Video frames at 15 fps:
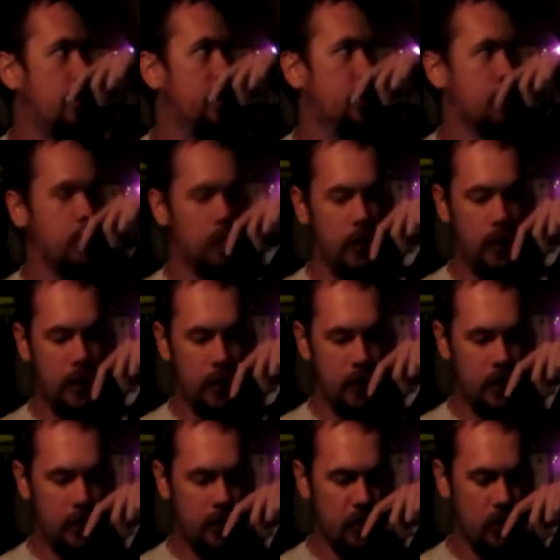circle here
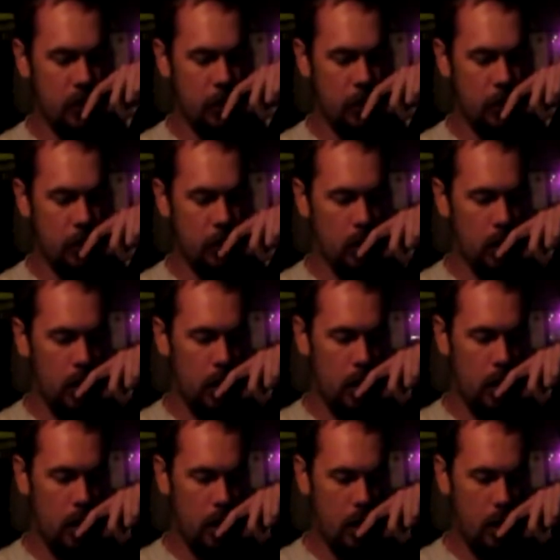and just go for
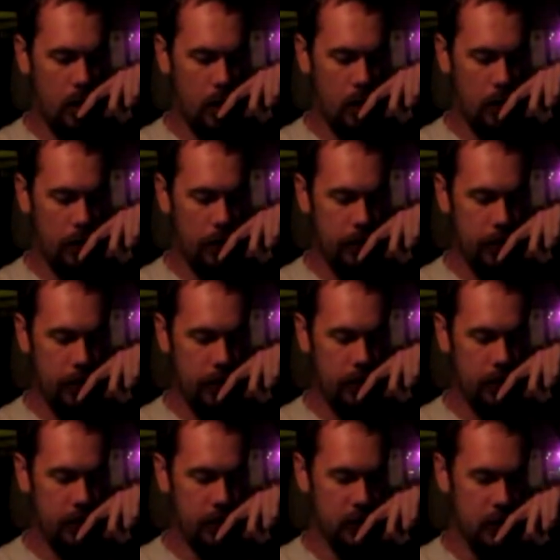all of
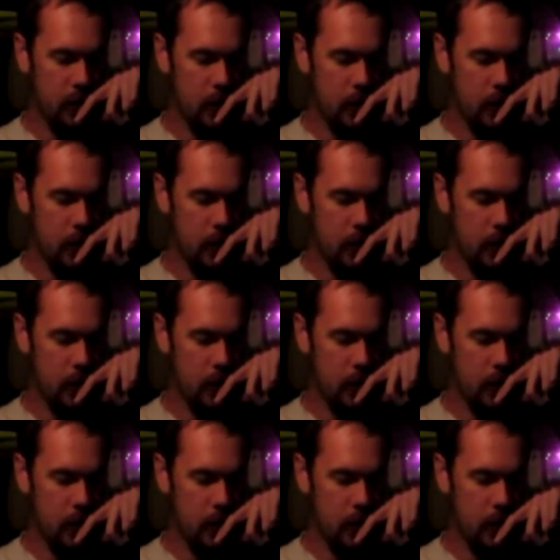these